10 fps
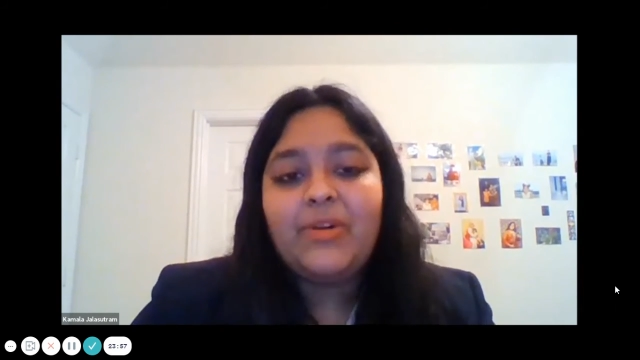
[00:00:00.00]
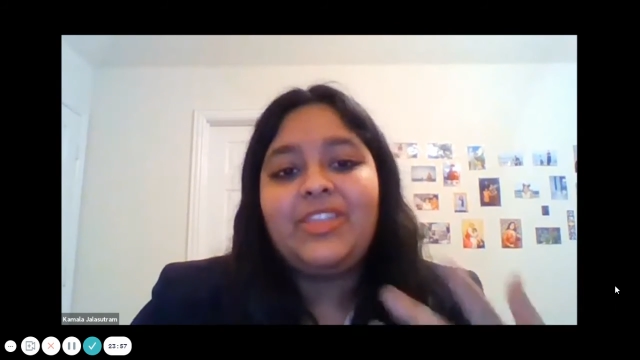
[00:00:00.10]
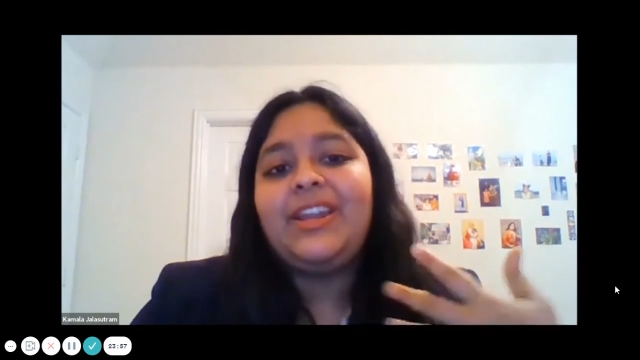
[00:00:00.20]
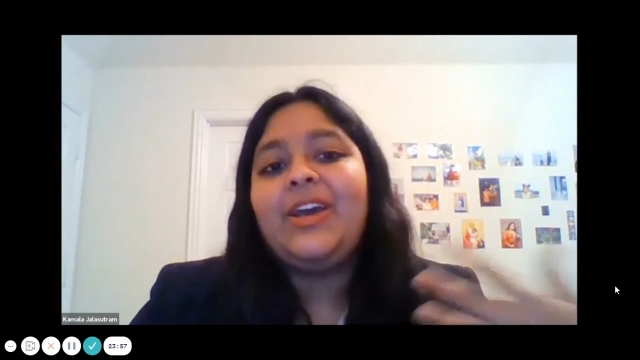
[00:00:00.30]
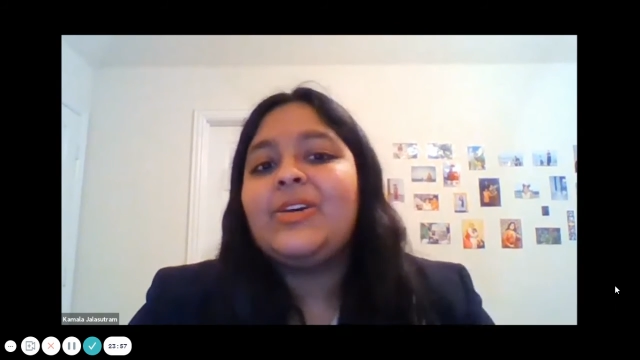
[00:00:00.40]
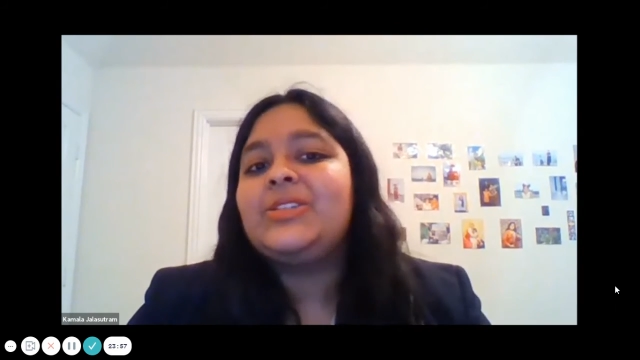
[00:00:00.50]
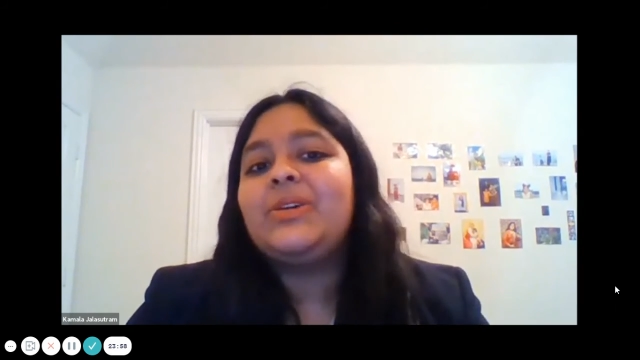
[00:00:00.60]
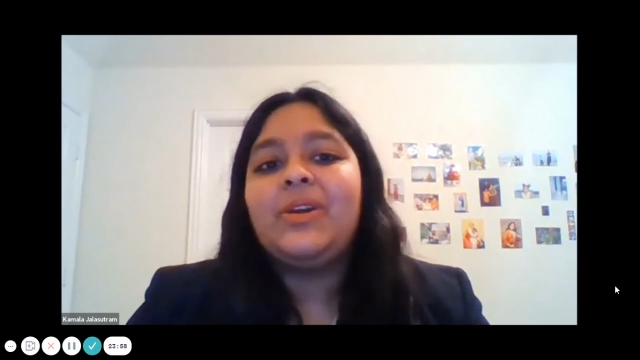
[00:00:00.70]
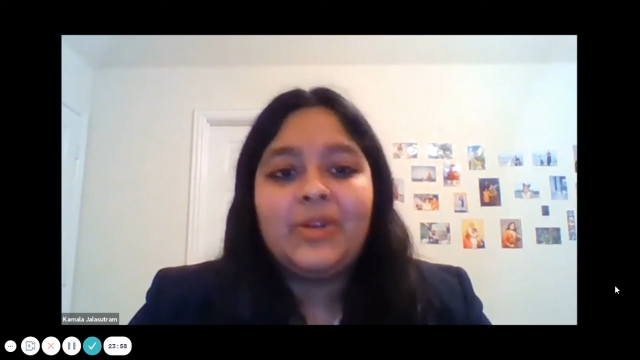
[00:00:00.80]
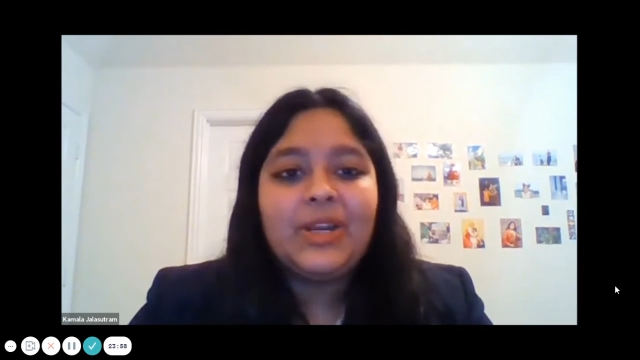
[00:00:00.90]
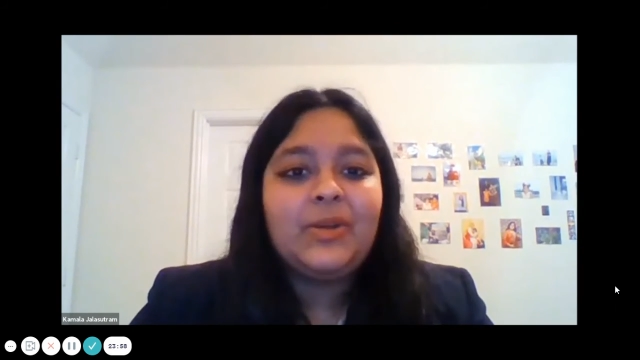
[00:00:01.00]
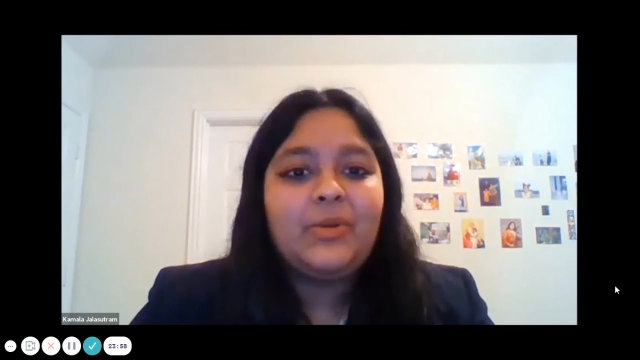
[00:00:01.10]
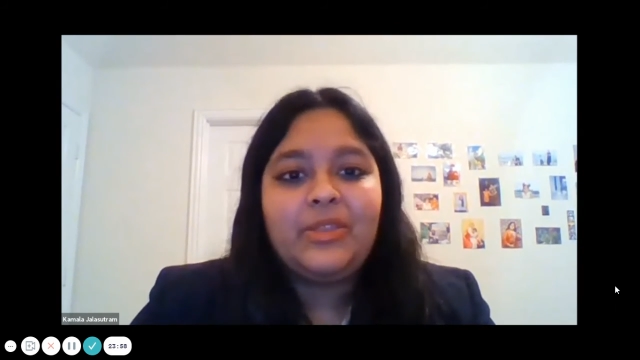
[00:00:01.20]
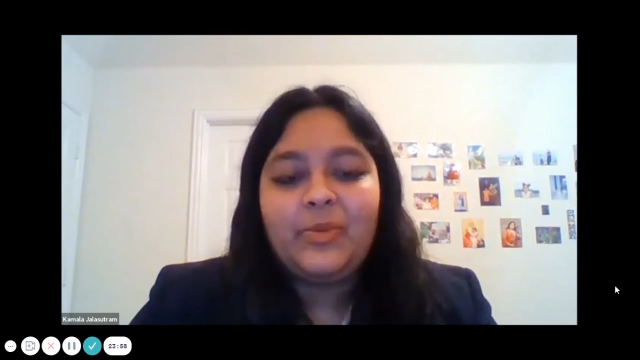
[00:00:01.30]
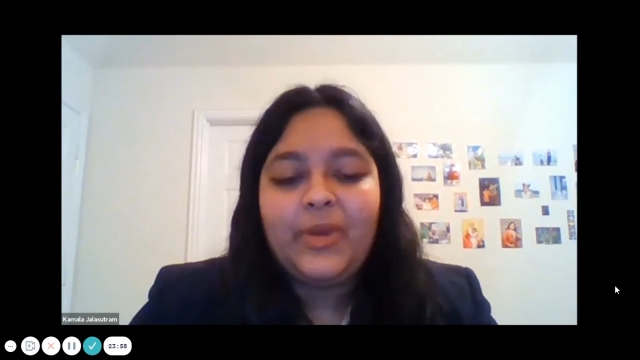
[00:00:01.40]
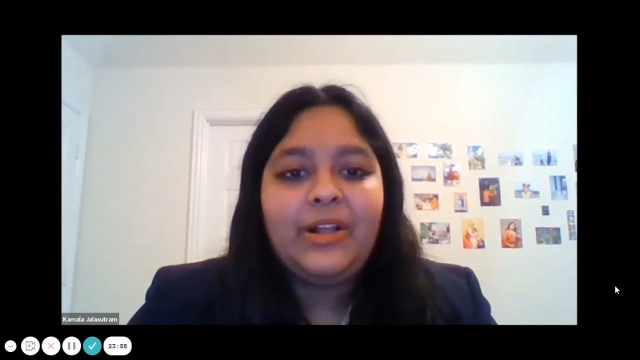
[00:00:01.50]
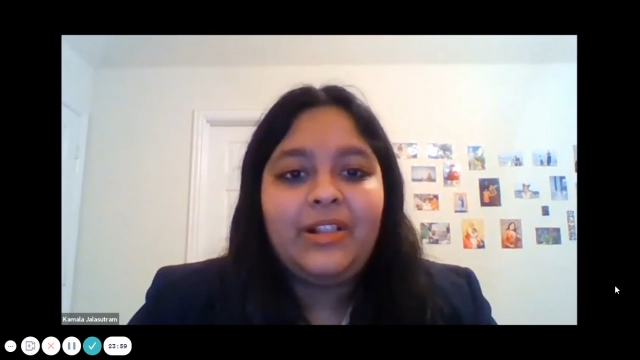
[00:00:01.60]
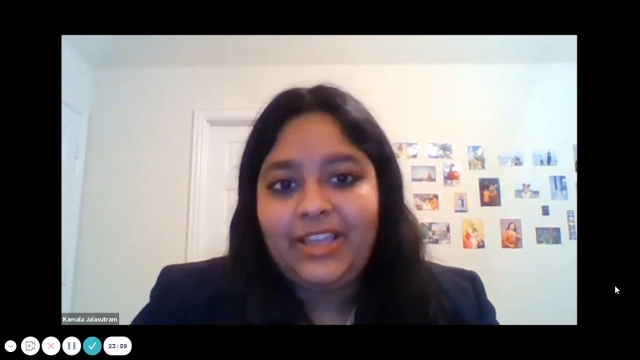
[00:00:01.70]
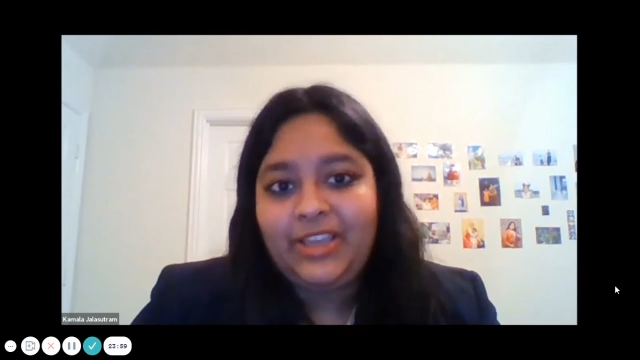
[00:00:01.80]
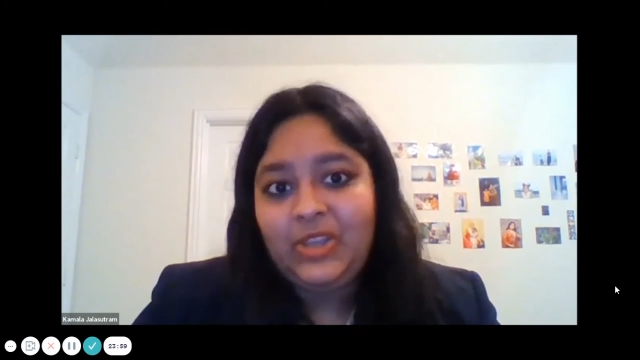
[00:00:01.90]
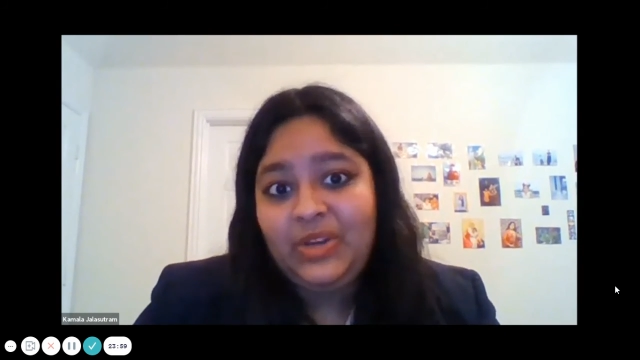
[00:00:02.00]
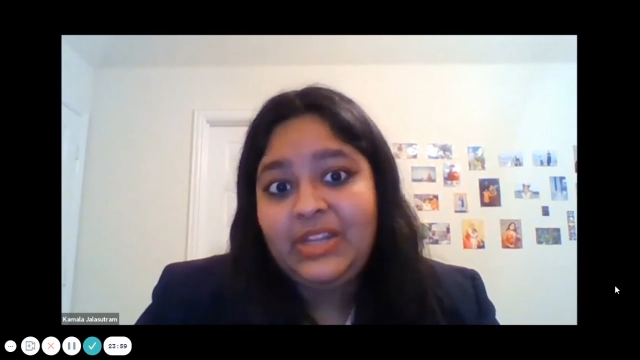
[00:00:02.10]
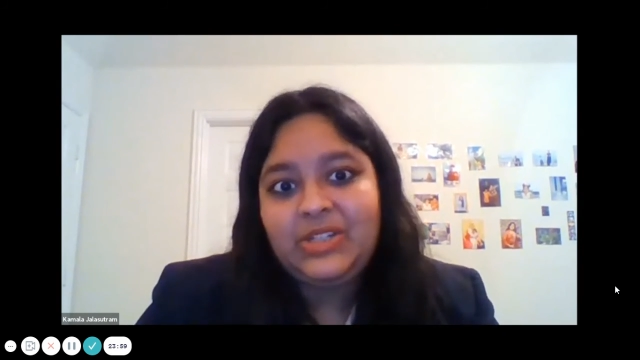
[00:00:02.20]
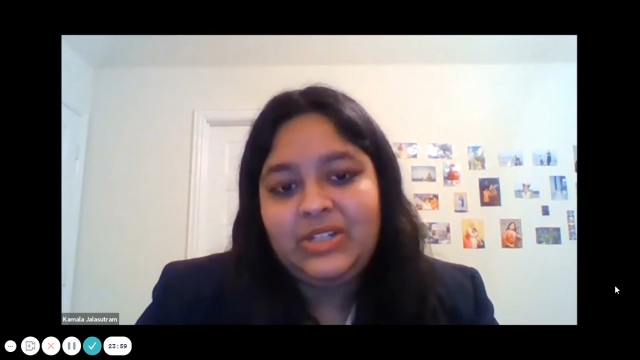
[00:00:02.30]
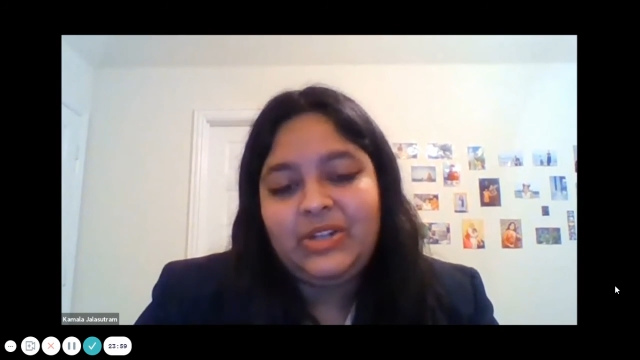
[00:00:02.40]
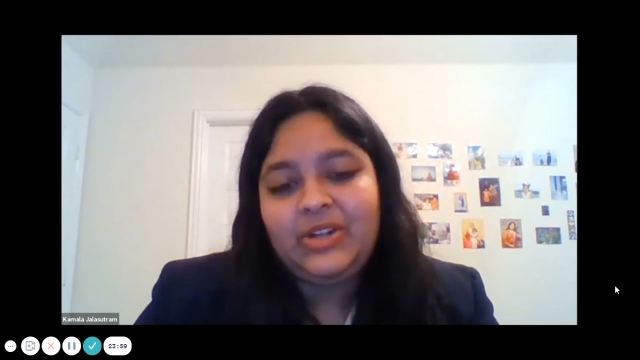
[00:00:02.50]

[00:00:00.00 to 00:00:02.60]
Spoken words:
But then I also agree with Will, like you need to